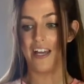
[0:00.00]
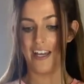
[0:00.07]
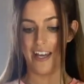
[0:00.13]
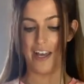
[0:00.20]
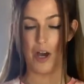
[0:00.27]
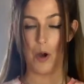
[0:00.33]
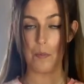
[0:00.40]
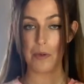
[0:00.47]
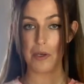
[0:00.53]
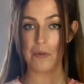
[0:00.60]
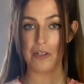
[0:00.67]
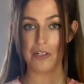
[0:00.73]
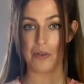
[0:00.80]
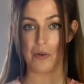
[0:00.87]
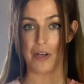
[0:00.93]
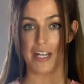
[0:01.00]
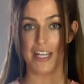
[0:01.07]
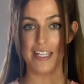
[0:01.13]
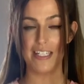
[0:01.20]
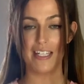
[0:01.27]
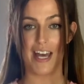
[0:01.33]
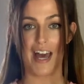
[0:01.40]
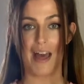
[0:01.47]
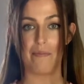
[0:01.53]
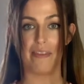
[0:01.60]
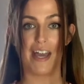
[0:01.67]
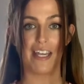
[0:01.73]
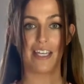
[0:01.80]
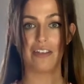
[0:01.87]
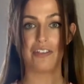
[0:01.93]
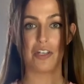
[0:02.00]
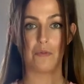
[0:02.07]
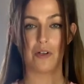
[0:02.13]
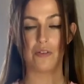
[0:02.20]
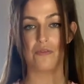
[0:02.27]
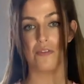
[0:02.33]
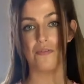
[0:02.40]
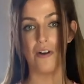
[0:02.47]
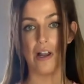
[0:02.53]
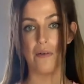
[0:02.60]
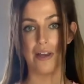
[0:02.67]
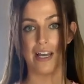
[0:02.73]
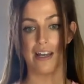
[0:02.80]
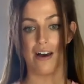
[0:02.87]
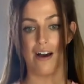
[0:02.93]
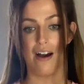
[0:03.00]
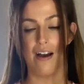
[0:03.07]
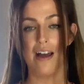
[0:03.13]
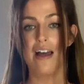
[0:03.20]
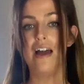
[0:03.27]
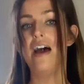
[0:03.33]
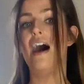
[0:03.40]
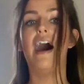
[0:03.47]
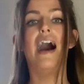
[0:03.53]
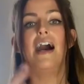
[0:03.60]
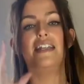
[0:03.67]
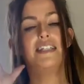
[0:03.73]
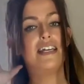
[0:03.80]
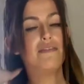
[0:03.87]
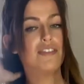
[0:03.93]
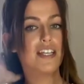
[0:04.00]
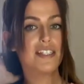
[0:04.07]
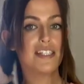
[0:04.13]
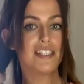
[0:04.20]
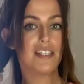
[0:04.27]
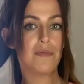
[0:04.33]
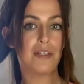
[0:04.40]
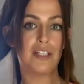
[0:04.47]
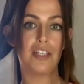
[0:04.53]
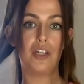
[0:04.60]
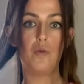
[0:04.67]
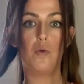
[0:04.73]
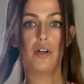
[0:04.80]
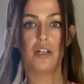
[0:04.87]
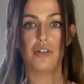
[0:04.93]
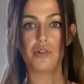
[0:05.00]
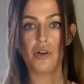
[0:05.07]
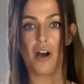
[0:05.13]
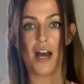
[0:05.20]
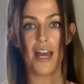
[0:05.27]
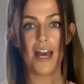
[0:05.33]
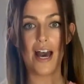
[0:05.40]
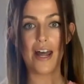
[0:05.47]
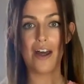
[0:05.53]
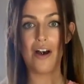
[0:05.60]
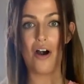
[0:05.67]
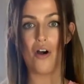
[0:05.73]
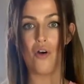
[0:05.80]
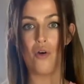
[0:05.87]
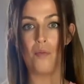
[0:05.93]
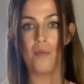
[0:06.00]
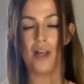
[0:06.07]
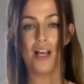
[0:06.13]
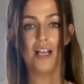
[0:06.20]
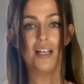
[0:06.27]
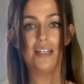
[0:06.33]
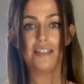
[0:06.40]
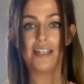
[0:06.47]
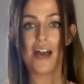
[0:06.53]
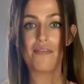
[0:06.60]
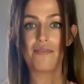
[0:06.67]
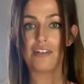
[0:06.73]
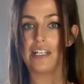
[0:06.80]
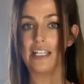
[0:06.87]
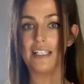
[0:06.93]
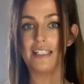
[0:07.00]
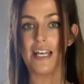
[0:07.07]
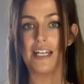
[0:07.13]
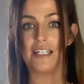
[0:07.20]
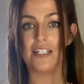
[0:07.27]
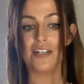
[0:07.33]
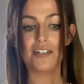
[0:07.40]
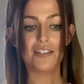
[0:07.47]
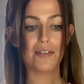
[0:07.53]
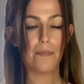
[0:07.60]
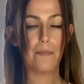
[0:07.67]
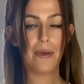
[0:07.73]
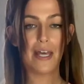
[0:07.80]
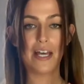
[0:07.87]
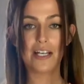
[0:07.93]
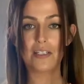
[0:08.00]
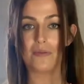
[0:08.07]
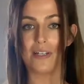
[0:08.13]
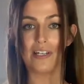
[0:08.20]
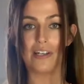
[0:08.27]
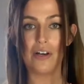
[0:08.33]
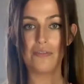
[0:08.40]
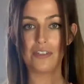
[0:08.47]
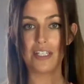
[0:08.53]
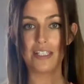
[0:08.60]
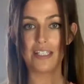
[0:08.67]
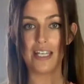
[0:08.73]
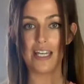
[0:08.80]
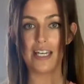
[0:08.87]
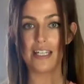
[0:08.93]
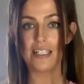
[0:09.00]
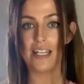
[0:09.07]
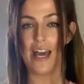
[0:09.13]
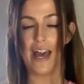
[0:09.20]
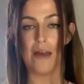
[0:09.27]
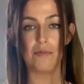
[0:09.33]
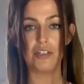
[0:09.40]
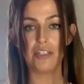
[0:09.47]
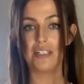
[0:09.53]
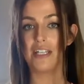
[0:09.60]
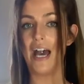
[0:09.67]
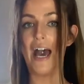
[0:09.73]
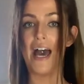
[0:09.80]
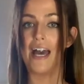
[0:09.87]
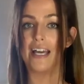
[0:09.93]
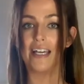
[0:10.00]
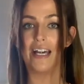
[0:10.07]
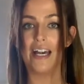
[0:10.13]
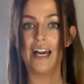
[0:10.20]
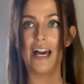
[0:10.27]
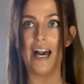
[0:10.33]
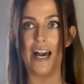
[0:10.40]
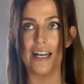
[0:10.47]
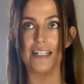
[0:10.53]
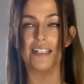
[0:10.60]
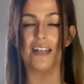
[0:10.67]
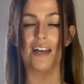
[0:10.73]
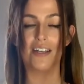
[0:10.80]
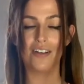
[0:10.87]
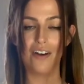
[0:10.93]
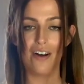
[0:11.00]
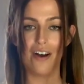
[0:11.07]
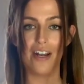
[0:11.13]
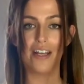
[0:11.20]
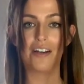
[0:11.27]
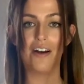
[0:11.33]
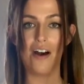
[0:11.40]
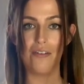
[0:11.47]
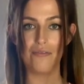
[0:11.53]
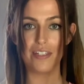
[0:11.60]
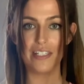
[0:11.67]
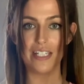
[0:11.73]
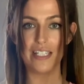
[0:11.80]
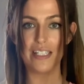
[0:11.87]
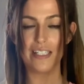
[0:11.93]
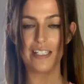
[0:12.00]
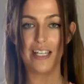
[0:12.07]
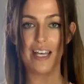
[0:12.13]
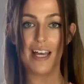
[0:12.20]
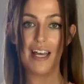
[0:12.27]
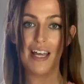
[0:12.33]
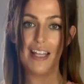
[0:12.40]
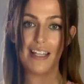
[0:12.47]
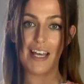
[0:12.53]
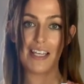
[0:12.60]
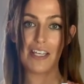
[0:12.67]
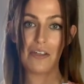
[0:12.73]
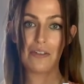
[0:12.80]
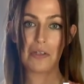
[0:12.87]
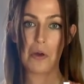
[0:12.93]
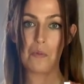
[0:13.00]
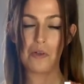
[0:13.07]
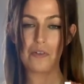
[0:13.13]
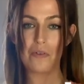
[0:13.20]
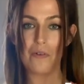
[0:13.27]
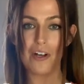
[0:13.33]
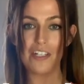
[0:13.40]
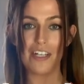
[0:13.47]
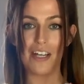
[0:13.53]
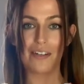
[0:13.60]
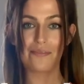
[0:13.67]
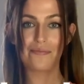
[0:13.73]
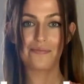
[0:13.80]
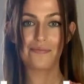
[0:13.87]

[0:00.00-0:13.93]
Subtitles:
I hope you enjoyed it, and thank you so much for following along. And if this is something that you want to try at home, definitely send us some pics. We'd love to see it, and just tag @IconicOffices. Thank you so much for watching.